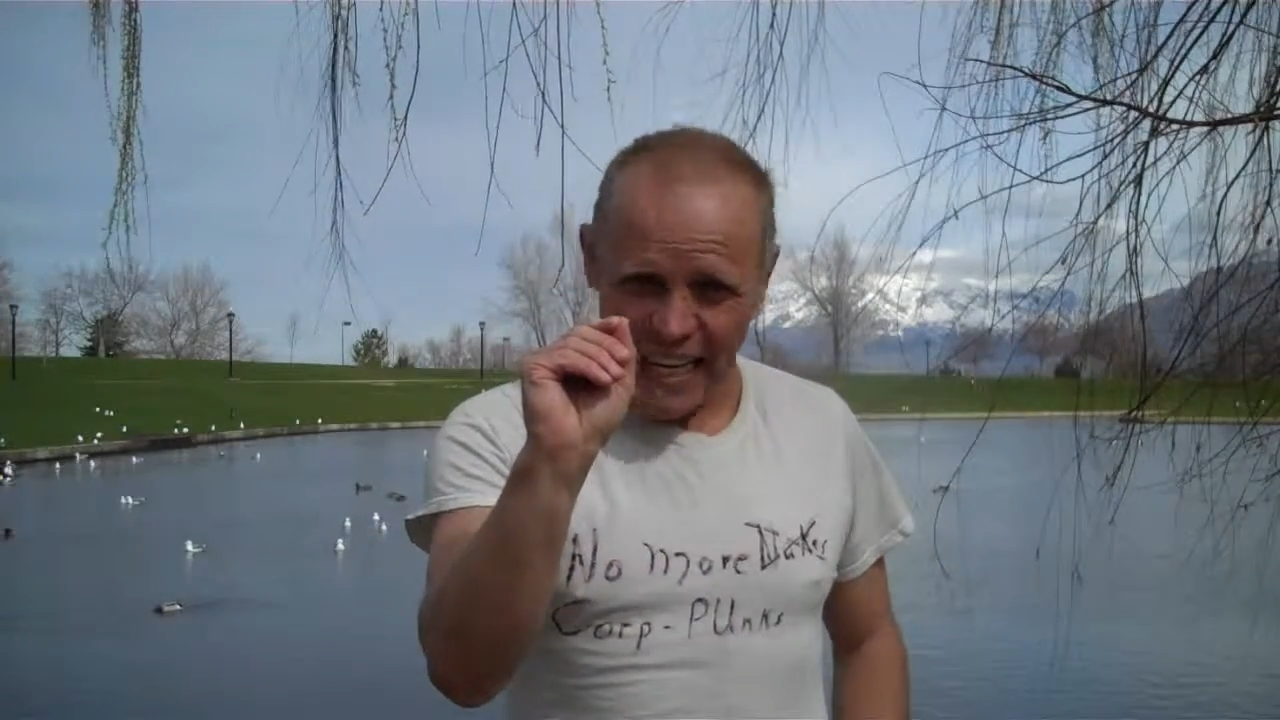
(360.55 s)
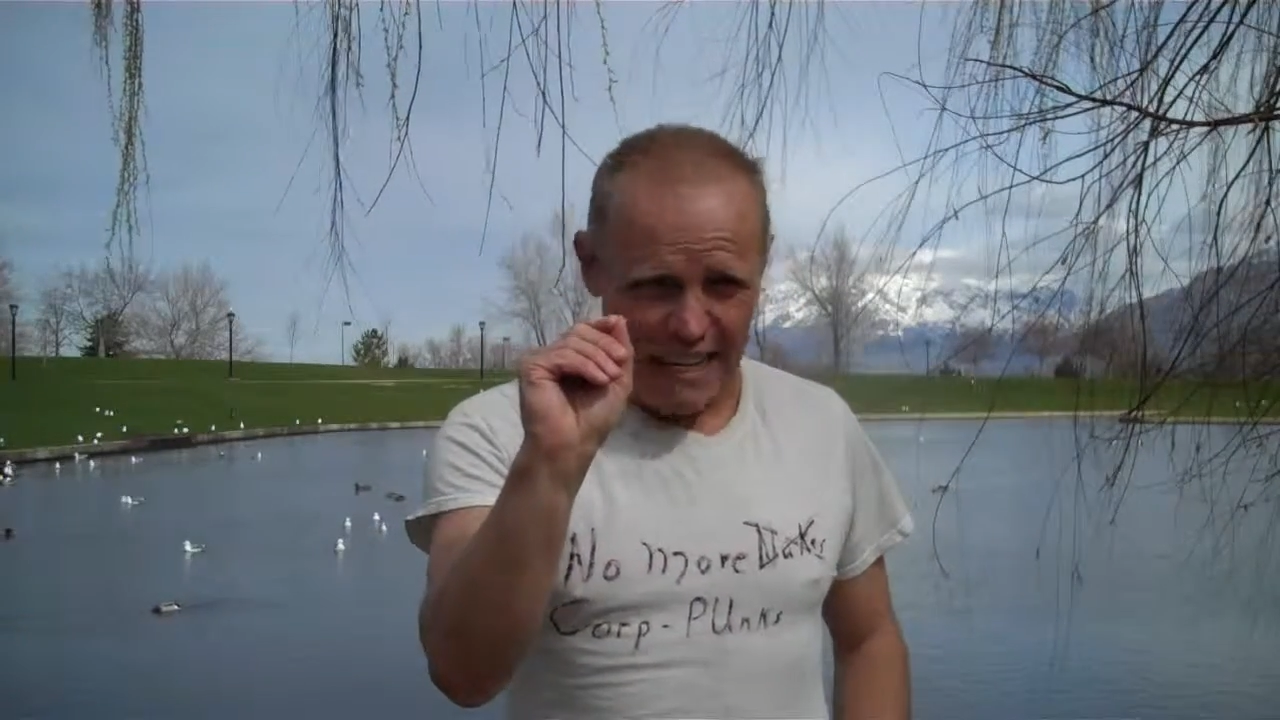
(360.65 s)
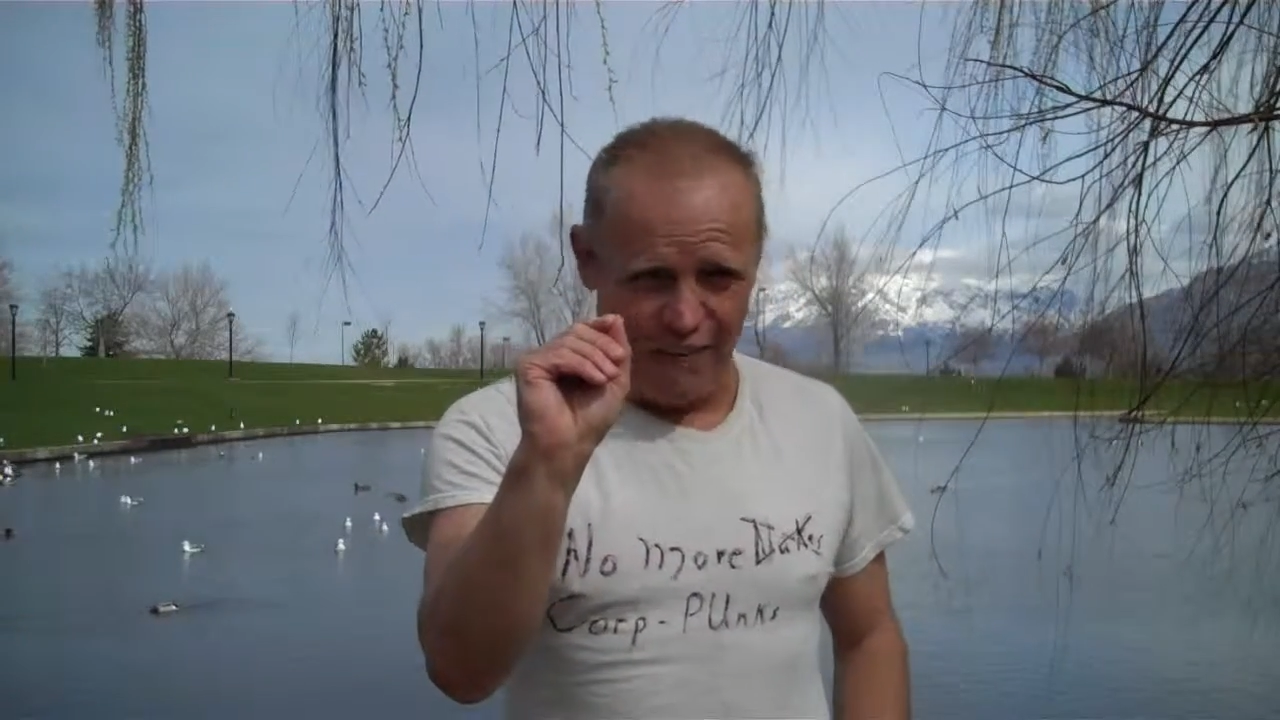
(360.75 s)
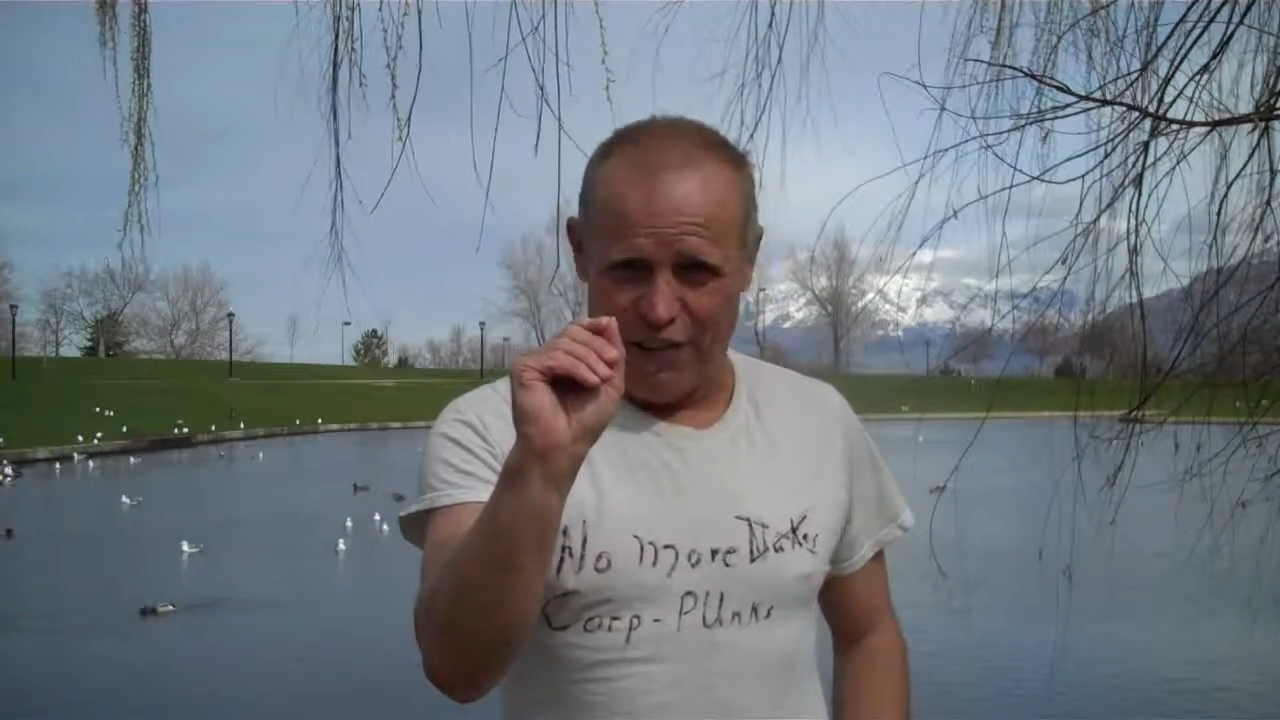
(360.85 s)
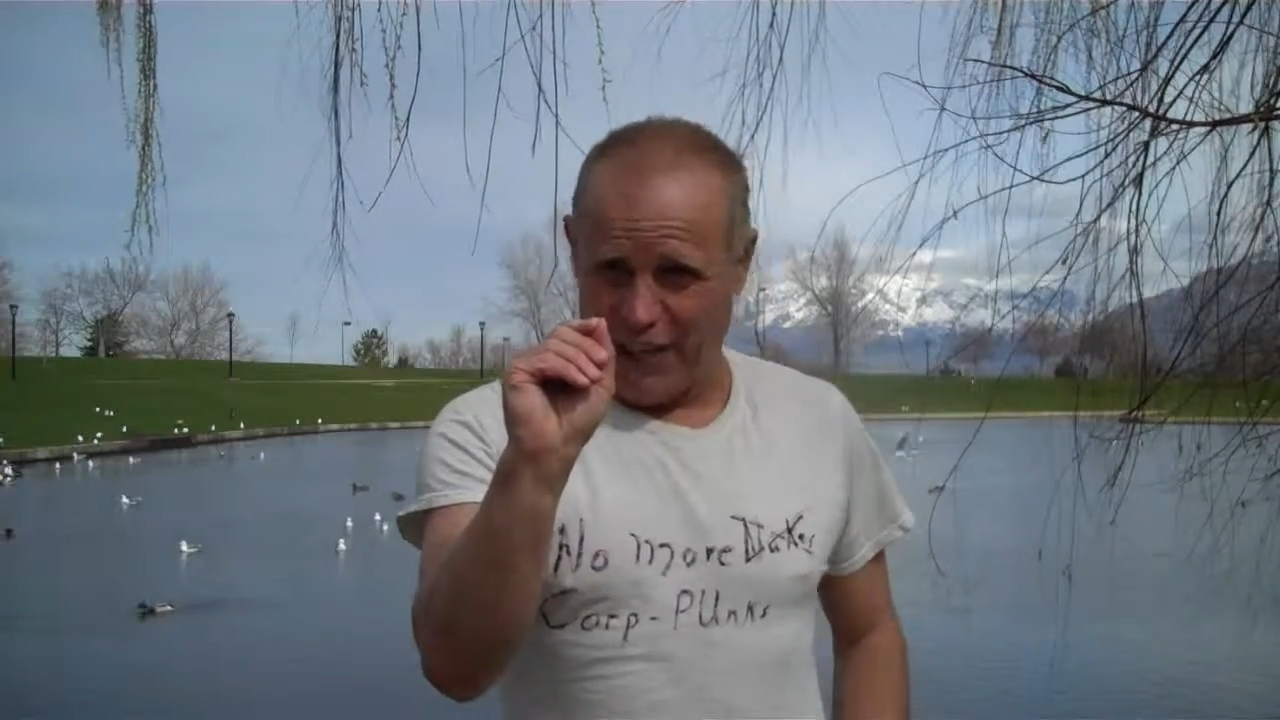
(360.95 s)

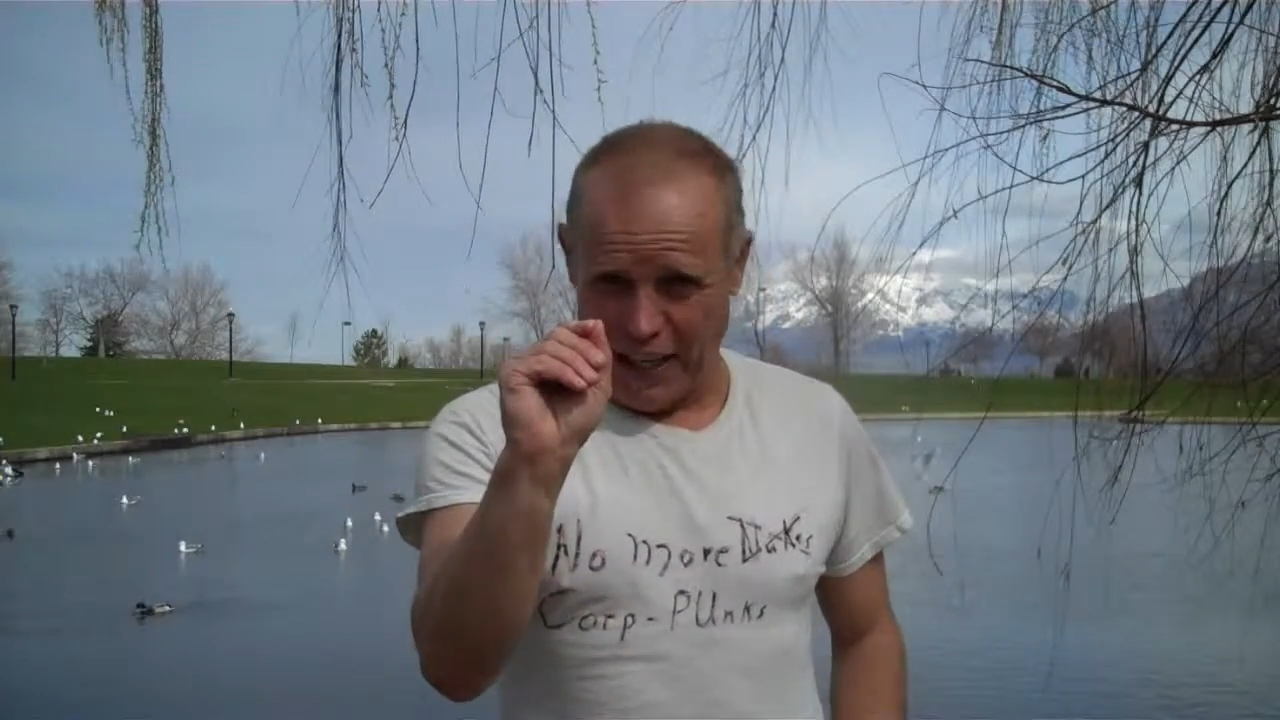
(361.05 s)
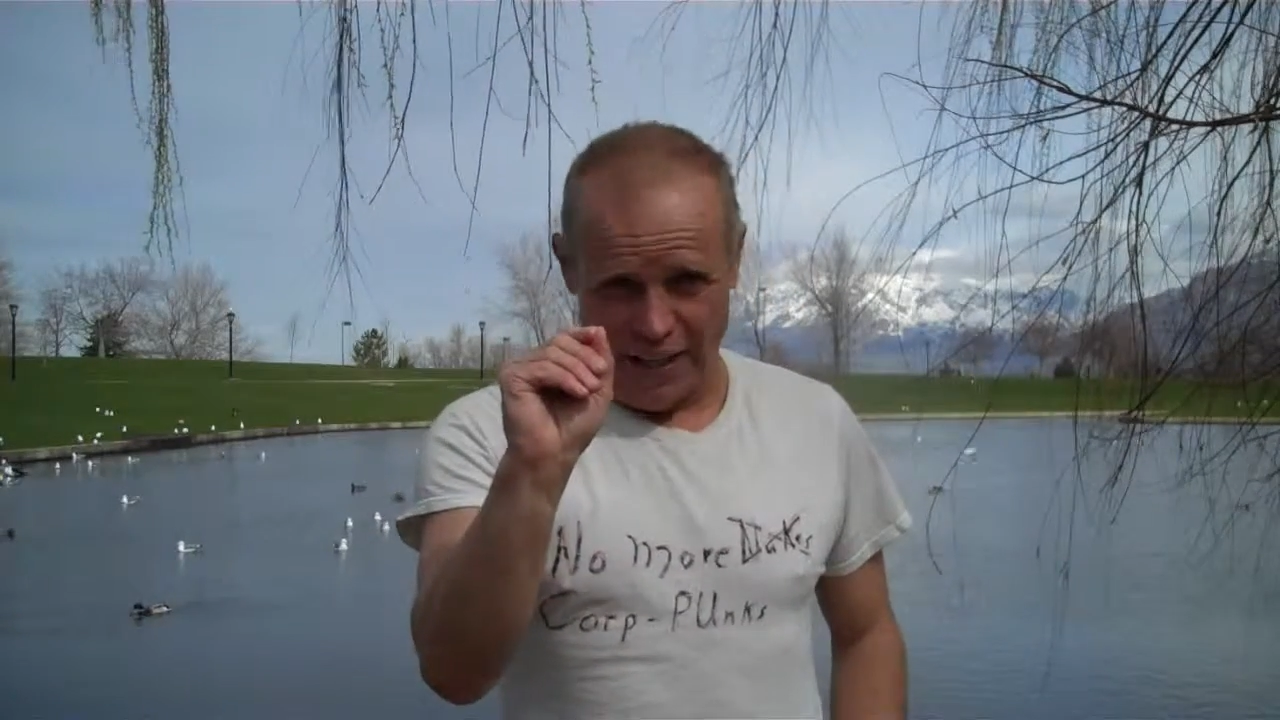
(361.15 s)
evil